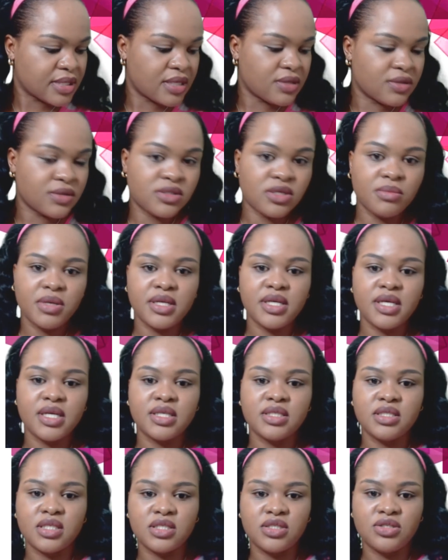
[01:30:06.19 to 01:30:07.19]
I know somebody
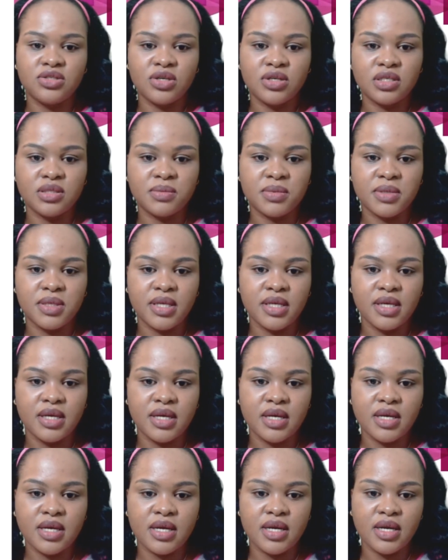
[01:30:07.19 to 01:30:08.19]
else just joined us, but I
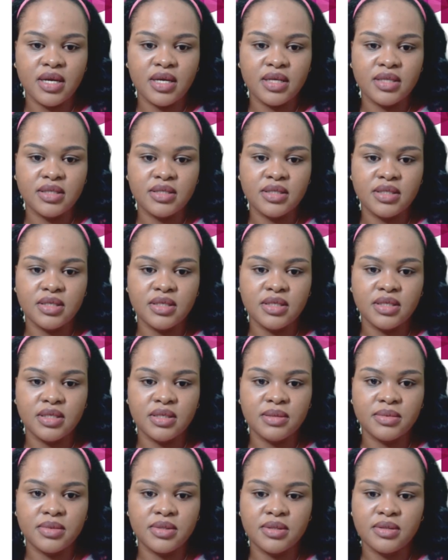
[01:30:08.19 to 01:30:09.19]
can't see the
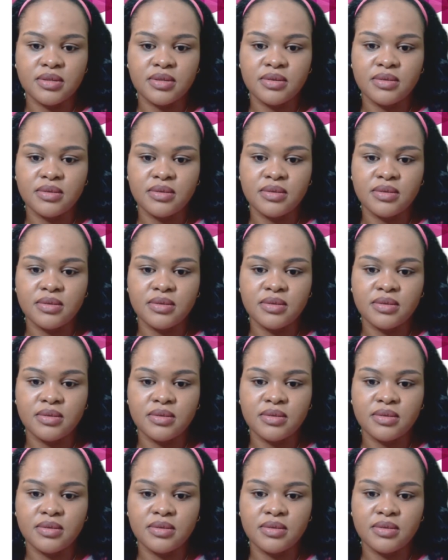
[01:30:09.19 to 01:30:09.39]
names.